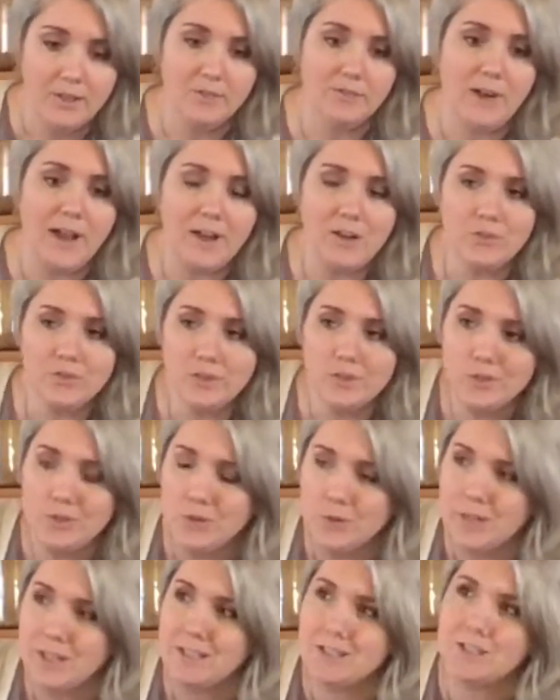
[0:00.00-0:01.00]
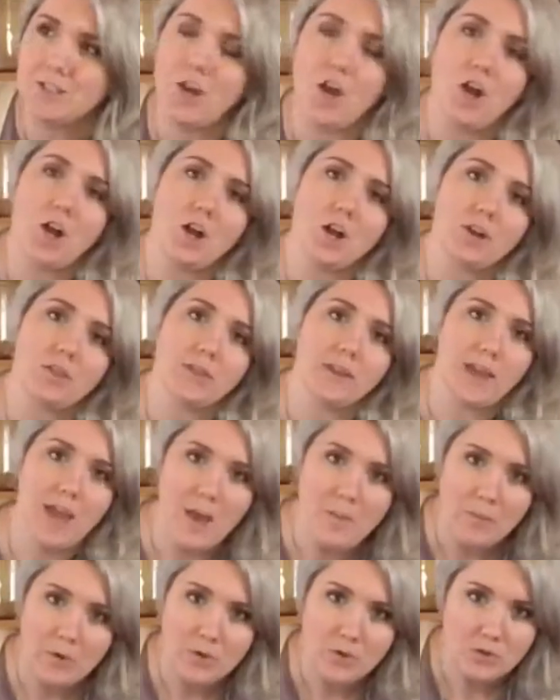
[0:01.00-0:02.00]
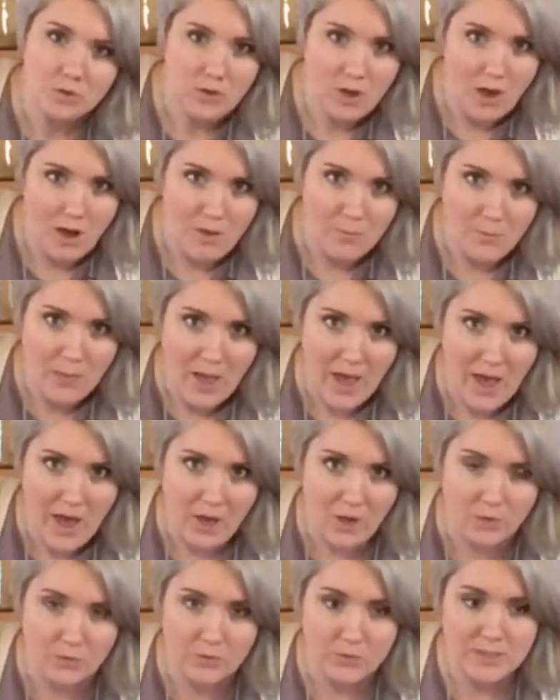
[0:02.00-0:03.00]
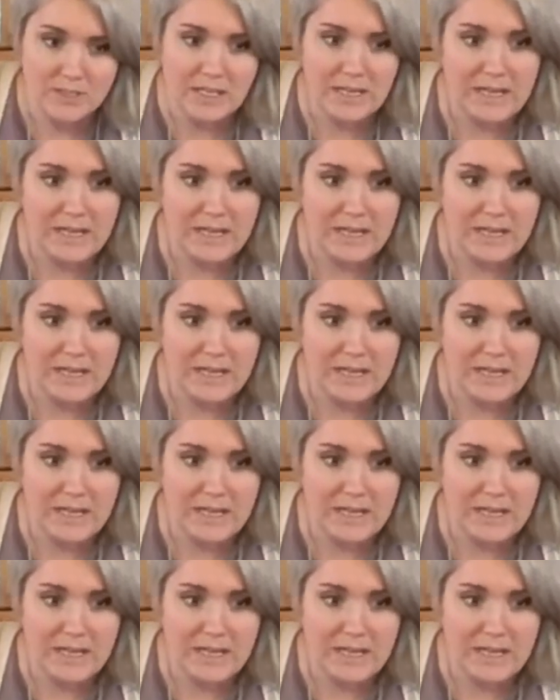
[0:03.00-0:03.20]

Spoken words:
Phytonutrients are the chemical compounds